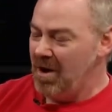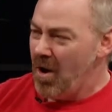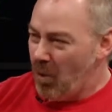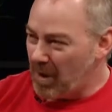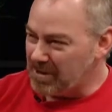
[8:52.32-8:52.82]

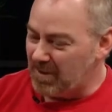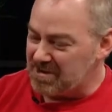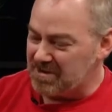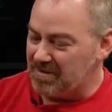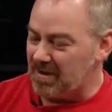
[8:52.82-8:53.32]
One
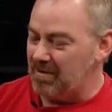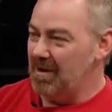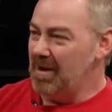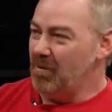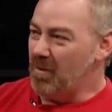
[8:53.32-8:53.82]
question though,
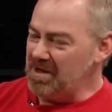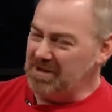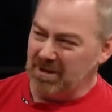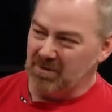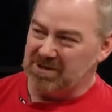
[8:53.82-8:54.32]
when you're
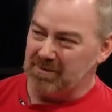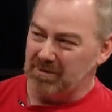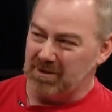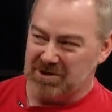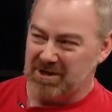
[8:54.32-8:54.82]
dealing with something
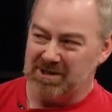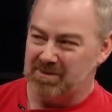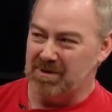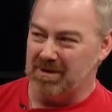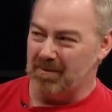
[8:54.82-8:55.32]
like Shakespeare,